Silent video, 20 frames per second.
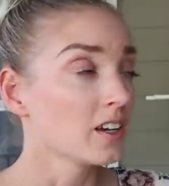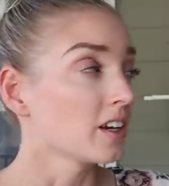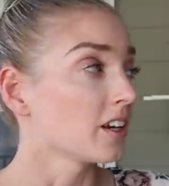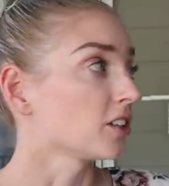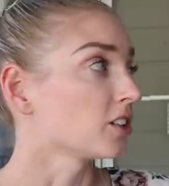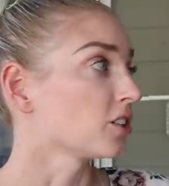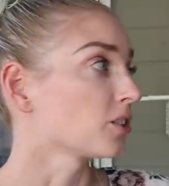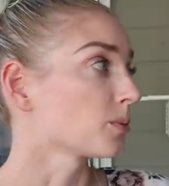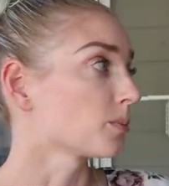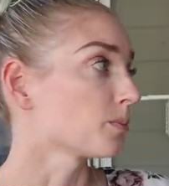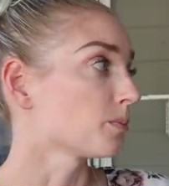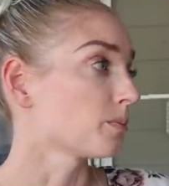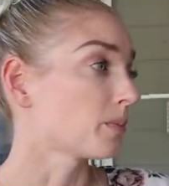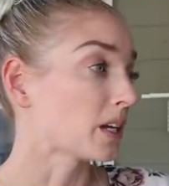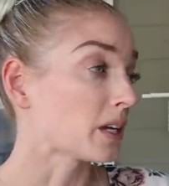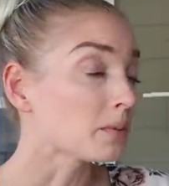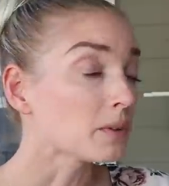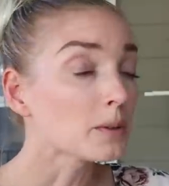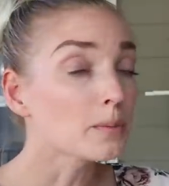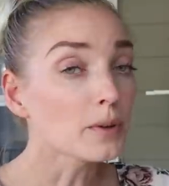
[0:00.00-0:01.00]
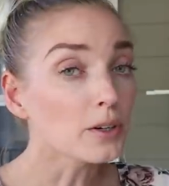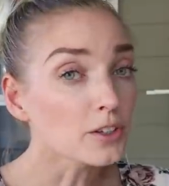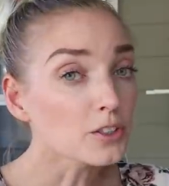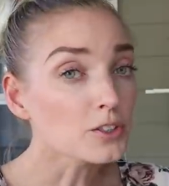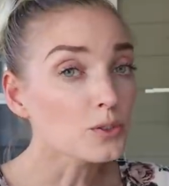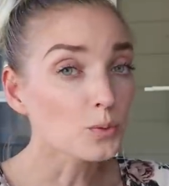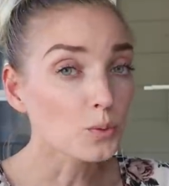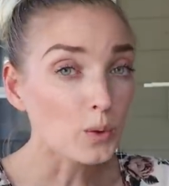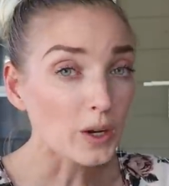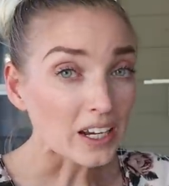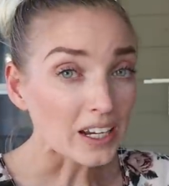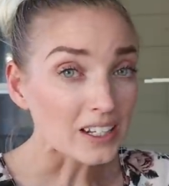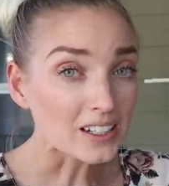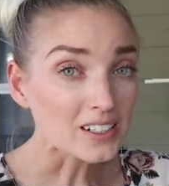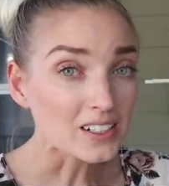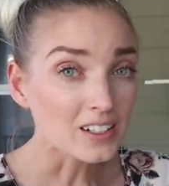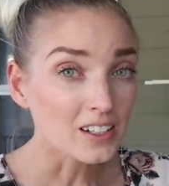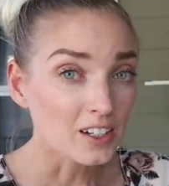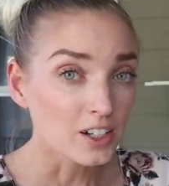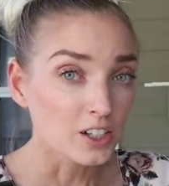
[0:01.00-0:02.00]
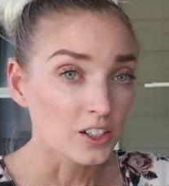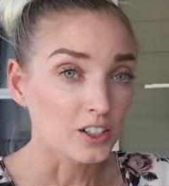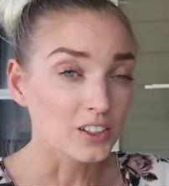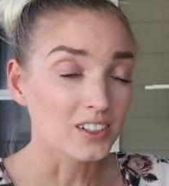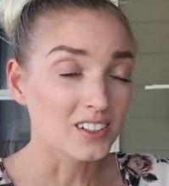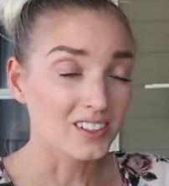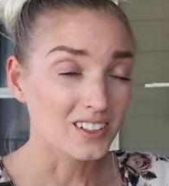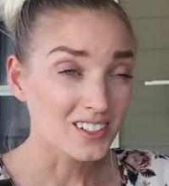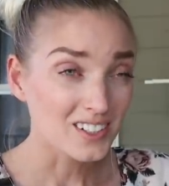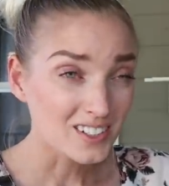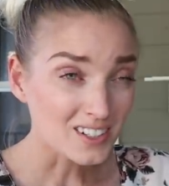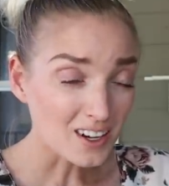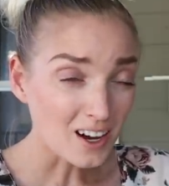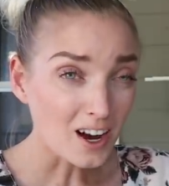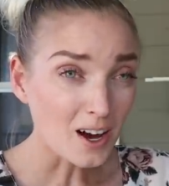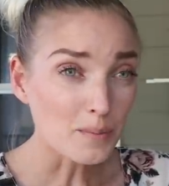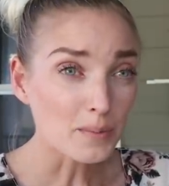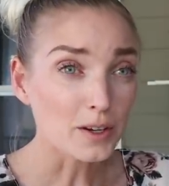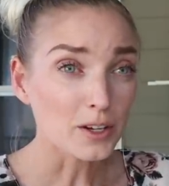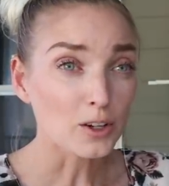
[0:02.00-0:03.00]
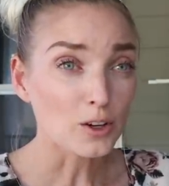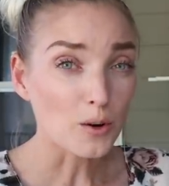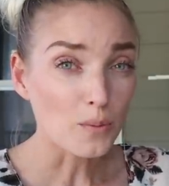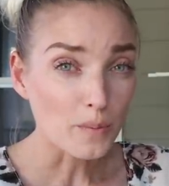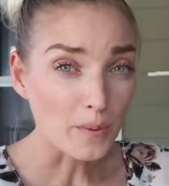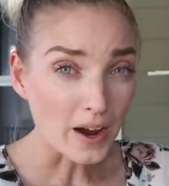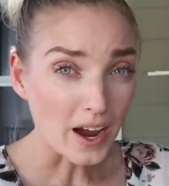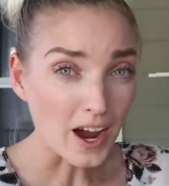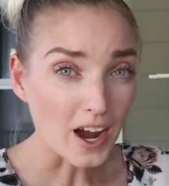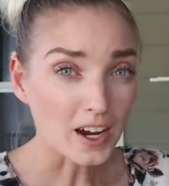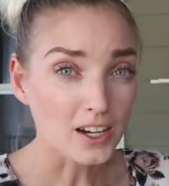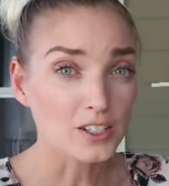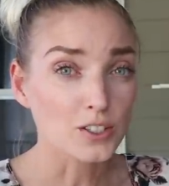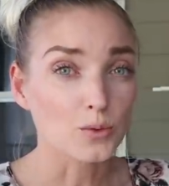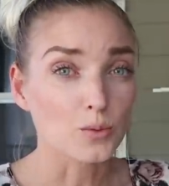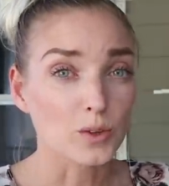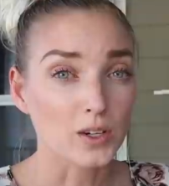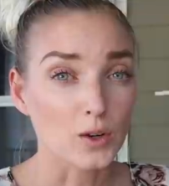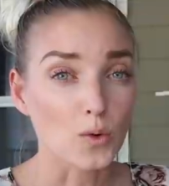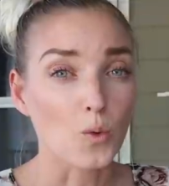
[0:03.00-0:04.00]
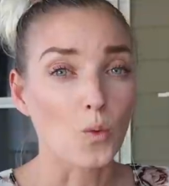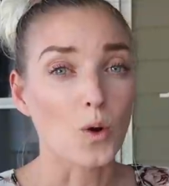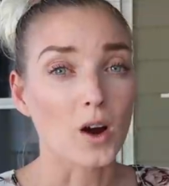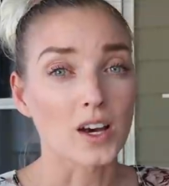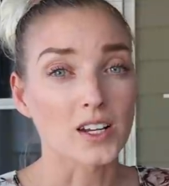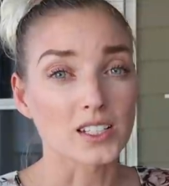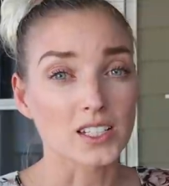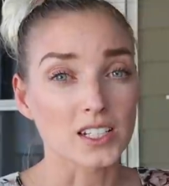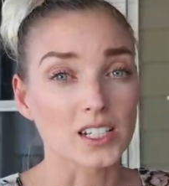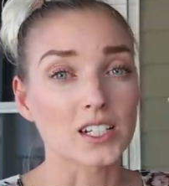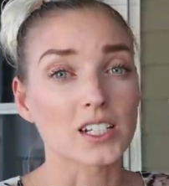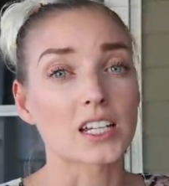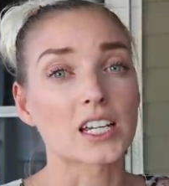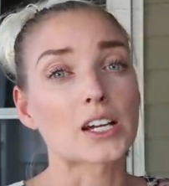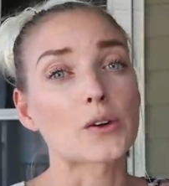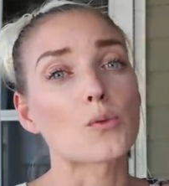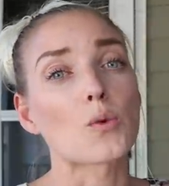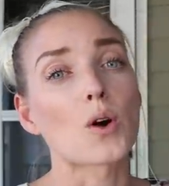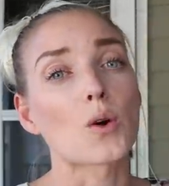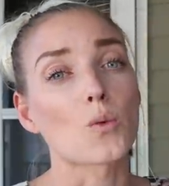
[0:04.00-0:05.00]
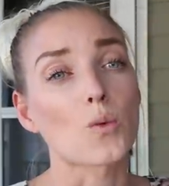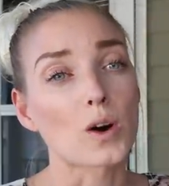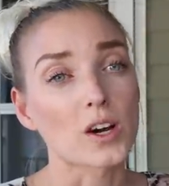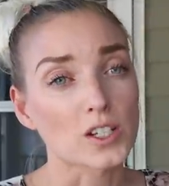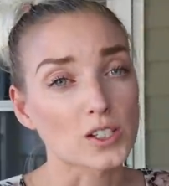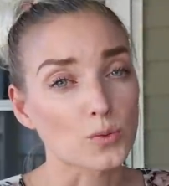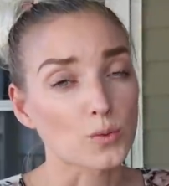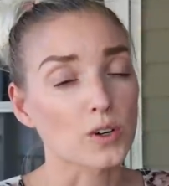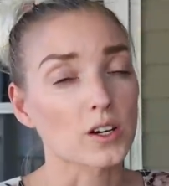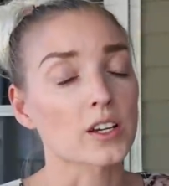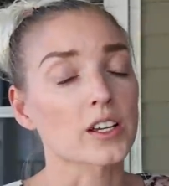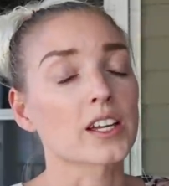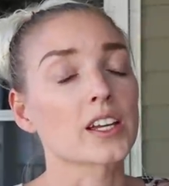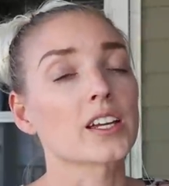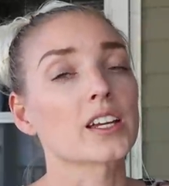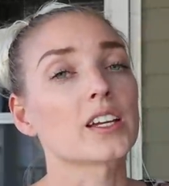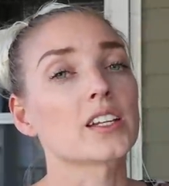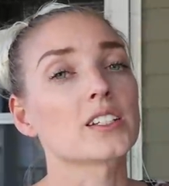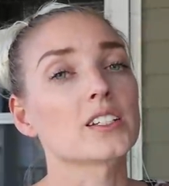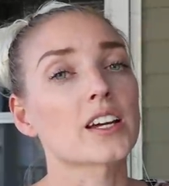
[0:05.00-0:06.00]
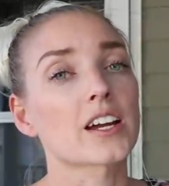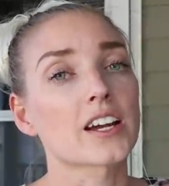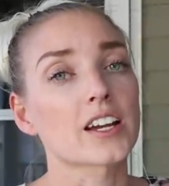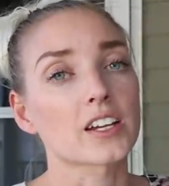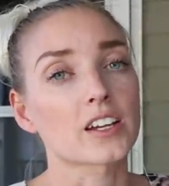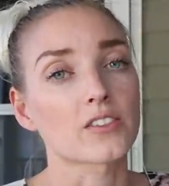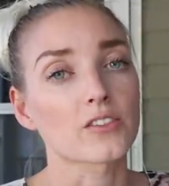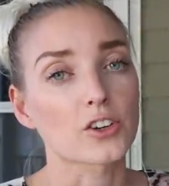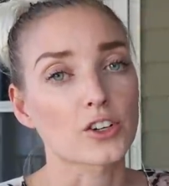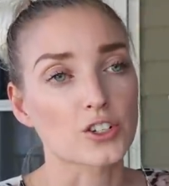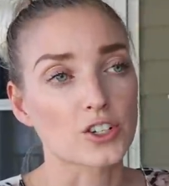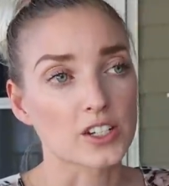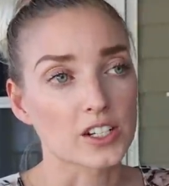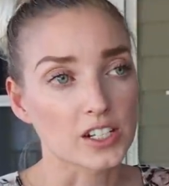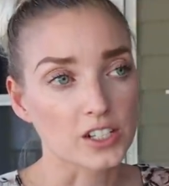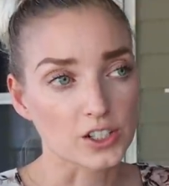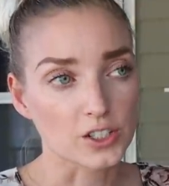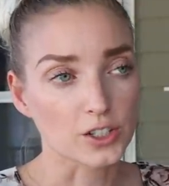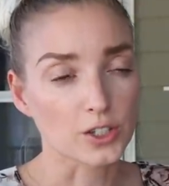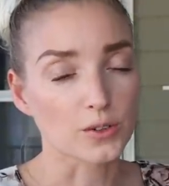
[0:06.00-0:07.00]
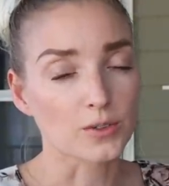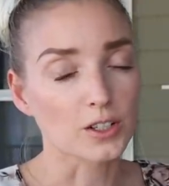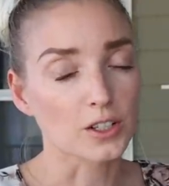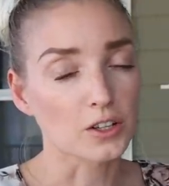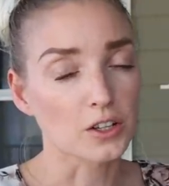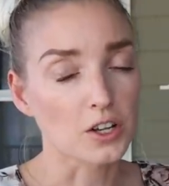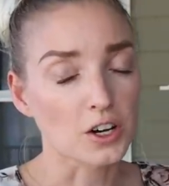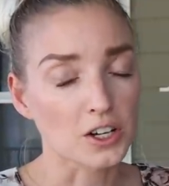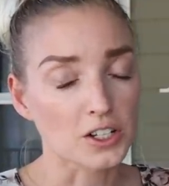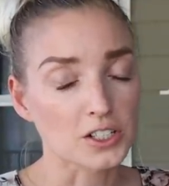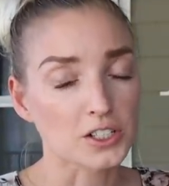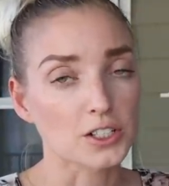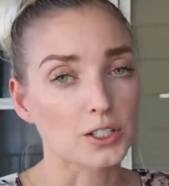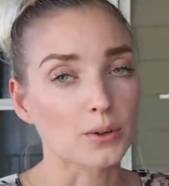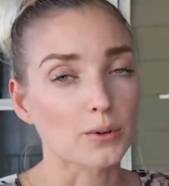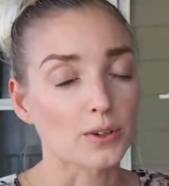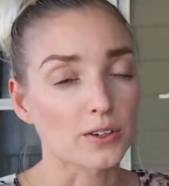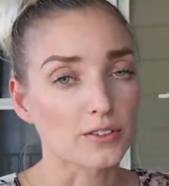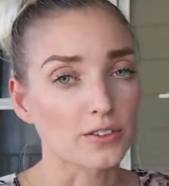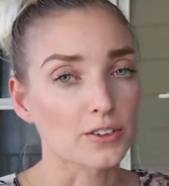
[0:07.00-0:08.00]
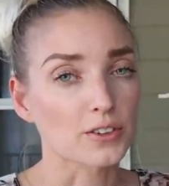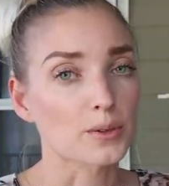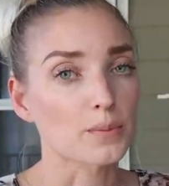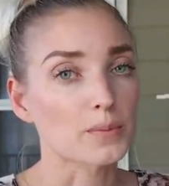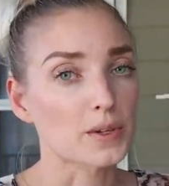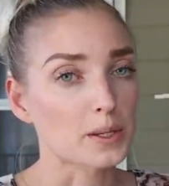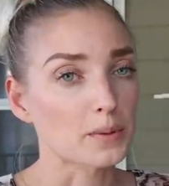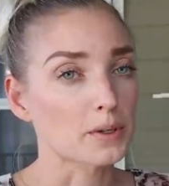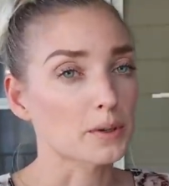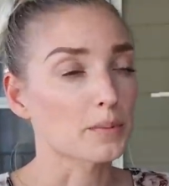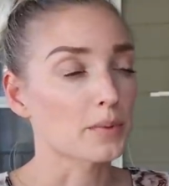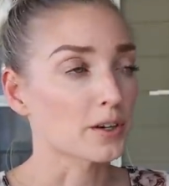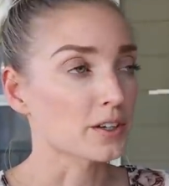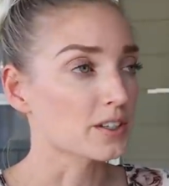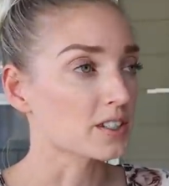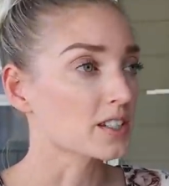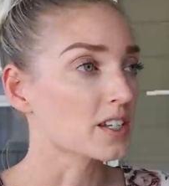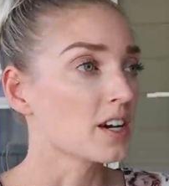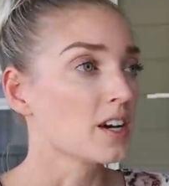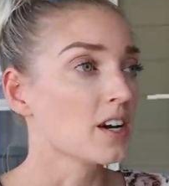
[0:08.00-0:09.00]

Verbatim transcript: in your baby bird's weight, you need to stop and go back to what it was eating and what was working and diet conversion needs to go a lot slower for the baby birds.